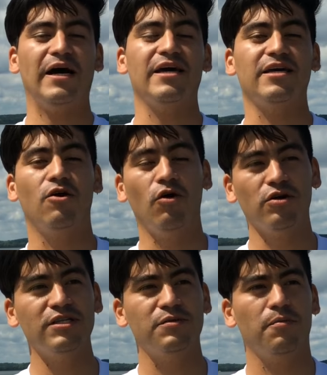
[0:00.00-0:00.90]
my
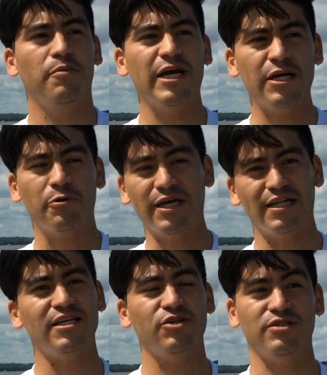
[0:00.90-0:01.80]
goals very
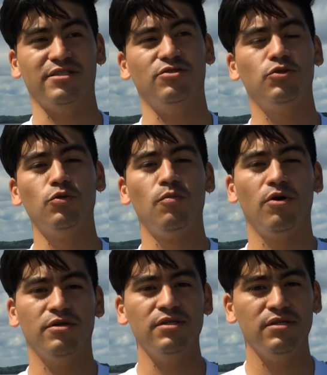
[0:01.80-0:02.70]
quickly, just in 2
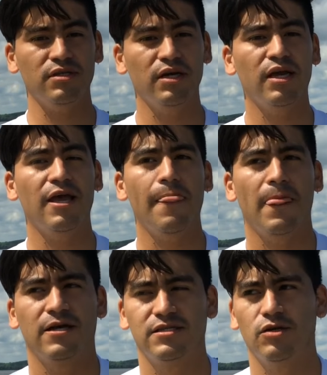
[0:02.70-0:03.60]
months.
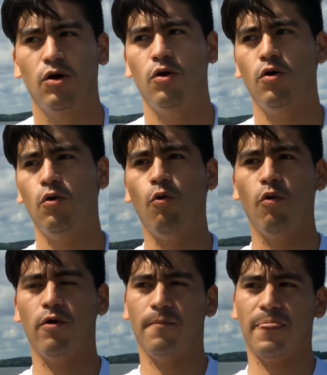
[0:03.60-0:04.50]
So
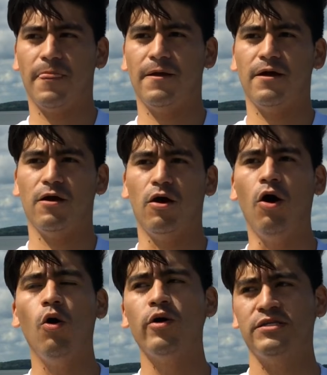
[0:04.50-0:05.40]

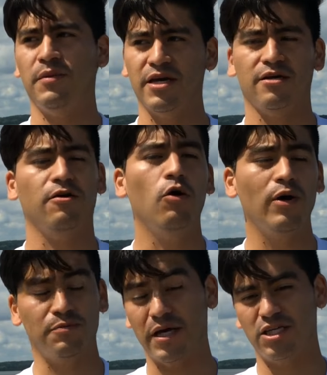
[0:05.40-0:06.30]
how
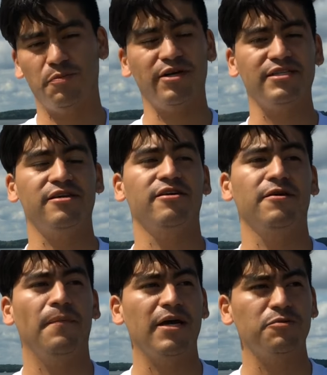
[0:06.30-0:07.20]
was my experience here?
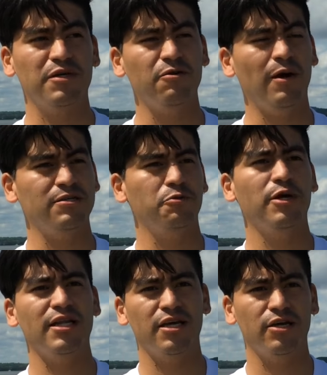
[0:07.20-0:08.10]
My experience was
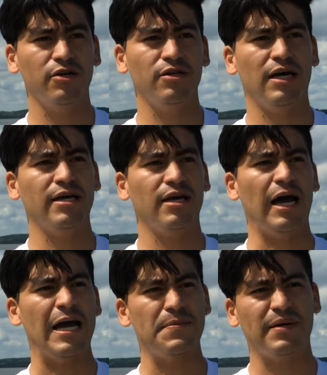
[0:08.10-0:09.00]
really good.
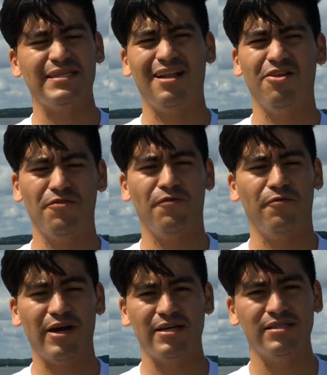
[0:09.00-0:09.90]
I met a lot of
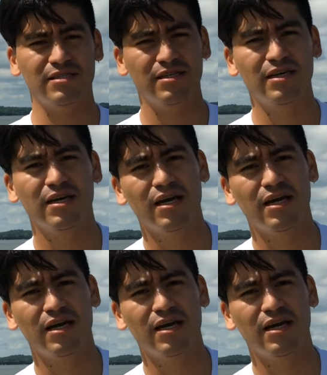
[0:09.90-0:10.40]
friends.